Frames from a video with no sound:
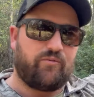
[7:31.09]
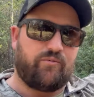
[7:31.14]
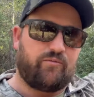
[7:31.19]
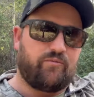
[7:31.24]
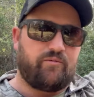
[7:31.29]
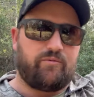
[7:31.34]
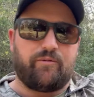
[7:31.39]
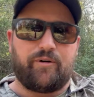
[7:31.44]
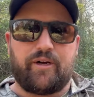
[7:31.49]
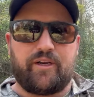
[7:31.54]

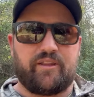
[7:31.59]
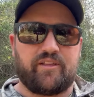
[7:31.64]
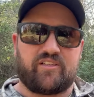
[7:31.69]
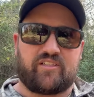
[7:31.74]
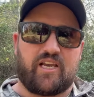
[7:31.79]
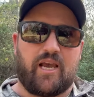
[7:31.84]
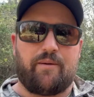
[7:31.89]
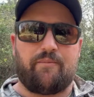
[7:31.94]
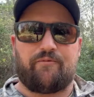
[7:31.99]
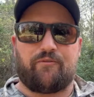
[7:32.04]
We were in the
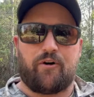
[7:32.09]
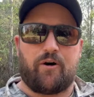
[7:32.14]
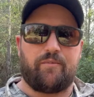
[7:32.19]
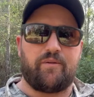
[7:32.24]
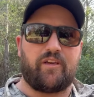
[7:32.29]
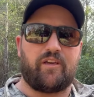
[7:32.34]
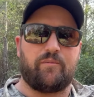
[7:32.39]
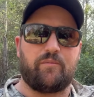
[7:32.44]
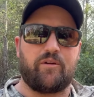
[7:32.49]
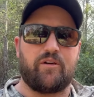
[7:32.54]
same
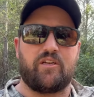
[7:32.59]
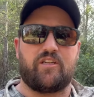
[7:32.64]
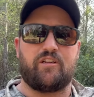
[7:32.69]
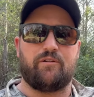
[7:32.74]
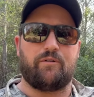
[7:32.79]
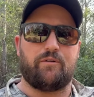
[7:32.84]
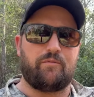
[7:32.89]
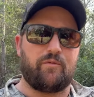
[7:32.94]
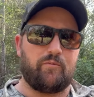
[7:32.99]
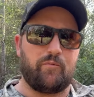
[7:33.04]
farming community.
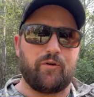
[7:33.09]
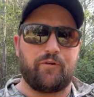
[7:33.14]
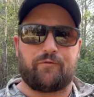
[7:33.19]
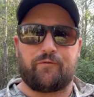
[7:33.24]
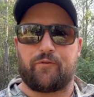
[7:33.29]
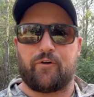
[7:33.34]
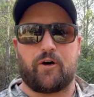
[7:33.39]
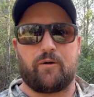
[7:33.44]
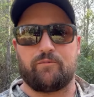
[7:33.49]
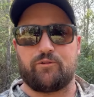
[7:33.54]
When we moved
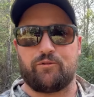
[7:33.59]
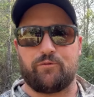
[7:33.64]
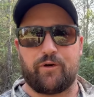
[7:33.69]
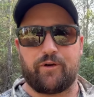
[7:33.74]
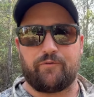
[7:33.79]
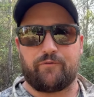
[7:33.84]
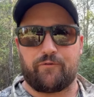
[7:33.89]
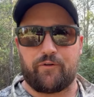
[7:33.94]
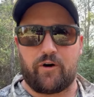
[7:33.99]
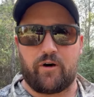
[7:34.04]
farms, we
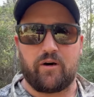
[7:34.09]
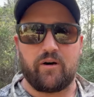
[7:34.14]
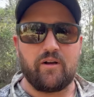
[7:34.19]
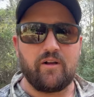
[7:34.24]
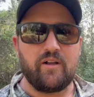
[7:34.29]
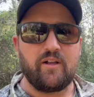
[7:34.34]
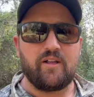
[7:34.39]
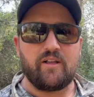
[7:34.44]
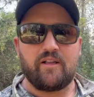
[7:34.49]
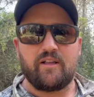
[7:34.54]
weren't far.
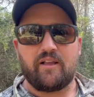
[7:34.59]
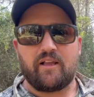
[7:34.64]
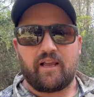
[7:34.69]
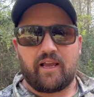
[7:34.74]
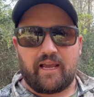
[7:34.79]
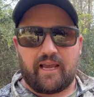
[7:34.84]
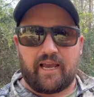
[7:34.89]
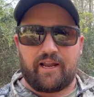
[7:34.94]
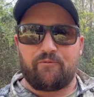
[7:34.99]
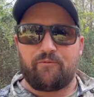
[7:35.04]

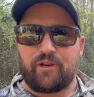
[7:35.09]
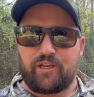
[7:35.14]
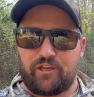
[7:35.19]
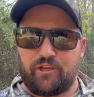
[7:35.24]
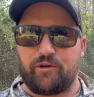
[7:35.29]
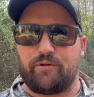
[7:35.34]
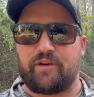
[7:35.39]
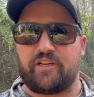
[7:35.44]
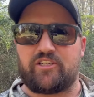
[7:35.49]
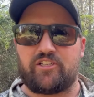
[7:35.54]
And we
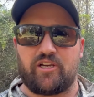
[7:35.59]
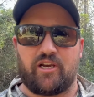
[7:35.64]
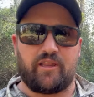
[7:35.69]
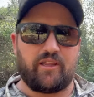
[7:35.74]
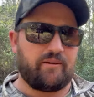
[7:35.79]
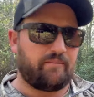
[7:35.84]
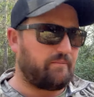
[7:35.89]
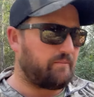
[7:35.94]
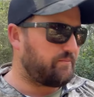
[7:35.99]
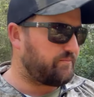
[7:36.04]
knew each other.